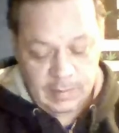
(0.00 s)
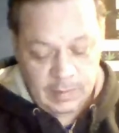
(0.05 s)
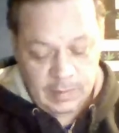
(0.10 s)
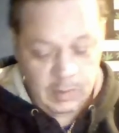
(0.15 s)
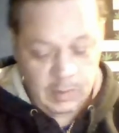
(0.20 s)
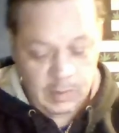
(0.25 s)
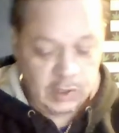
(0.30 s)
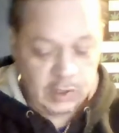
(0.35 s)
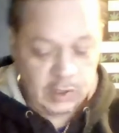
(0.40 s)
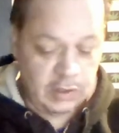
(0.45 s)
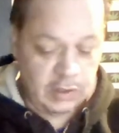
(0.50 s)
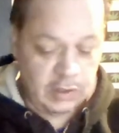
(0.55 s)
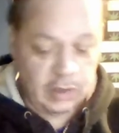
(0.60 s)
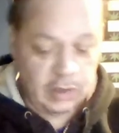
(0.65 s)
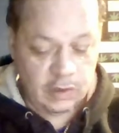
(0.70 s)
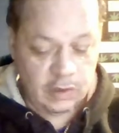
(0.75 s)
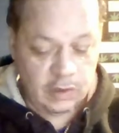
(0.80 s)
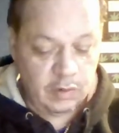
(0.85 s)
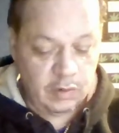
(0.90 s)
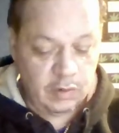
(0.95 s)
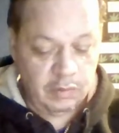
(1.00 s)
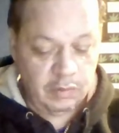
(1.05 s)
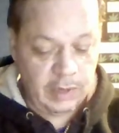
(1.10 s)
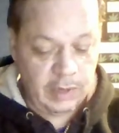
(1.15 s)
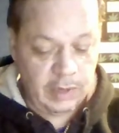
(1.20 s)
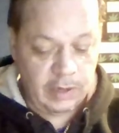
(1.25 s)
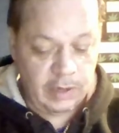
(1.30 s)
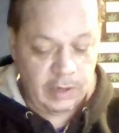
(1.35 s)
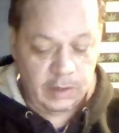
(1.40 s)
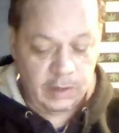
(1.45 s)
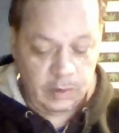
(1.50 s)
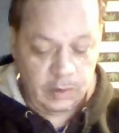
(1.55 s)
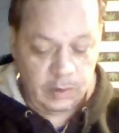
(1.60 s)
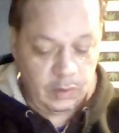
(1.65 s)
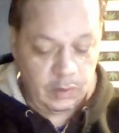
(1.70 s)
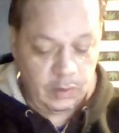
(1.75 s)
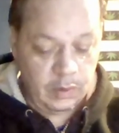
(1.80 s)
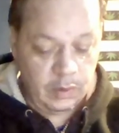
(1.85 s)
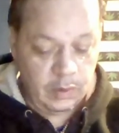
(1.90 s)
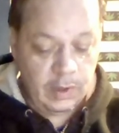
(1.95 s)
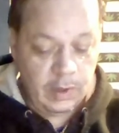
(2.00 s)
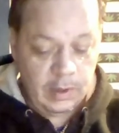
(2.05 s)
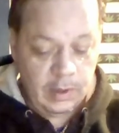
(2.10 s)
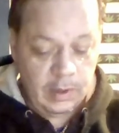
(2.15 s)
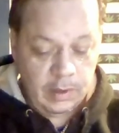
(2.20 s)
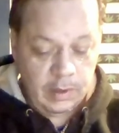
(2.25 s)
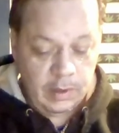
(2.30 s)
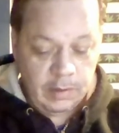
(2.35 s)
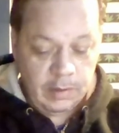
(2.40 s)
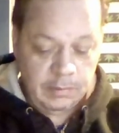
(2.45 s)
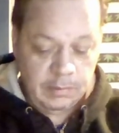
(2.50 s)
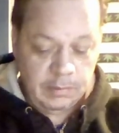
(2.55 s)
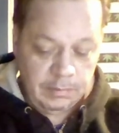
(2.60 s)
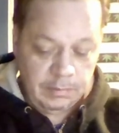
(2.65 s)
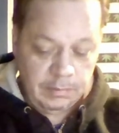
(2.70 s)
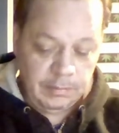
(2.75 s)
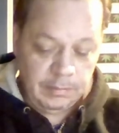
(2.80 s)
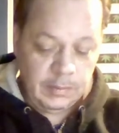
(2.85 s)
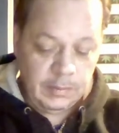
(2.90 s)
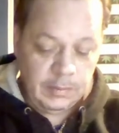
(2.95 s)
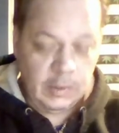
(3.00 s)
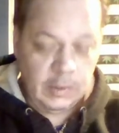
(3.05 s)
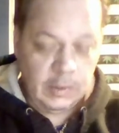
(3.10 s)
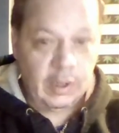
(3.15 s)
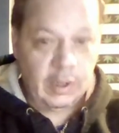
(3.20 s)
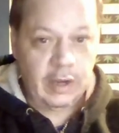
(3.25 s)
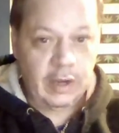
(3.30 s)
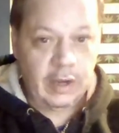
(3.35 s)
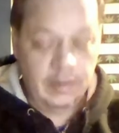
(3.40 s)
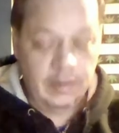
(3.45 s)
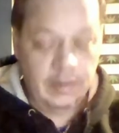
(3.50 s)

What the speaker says: which is also related to the letter.